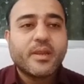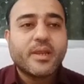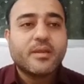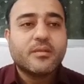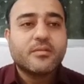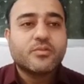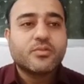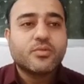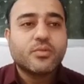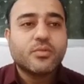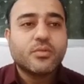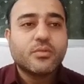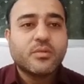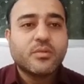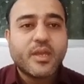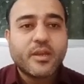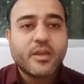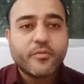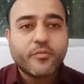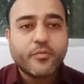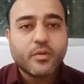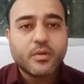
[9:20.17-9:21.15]
So
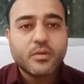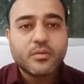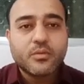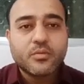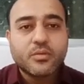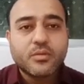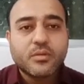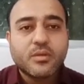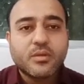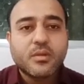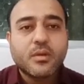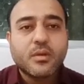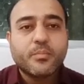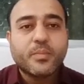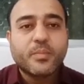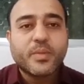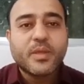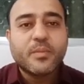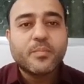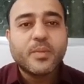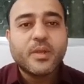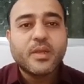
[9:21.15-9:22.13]
therefore, the
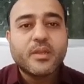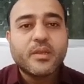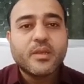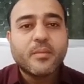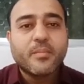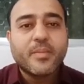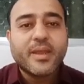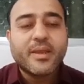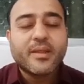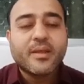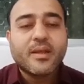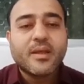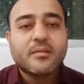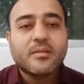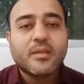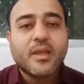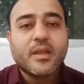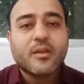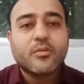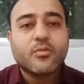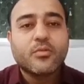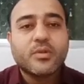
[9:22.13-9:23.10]
people in America, they are
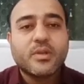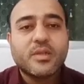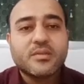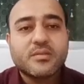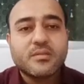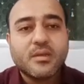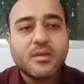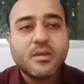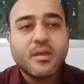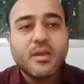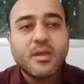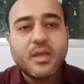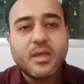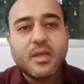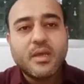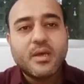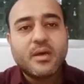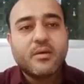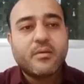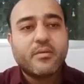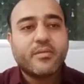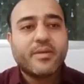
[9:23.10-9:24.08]
known as the
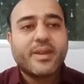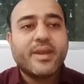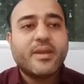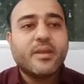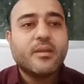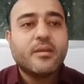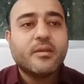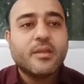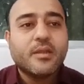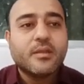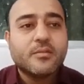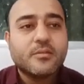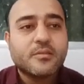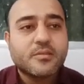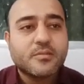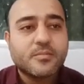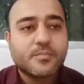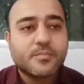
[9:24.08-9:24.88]
Red Indians.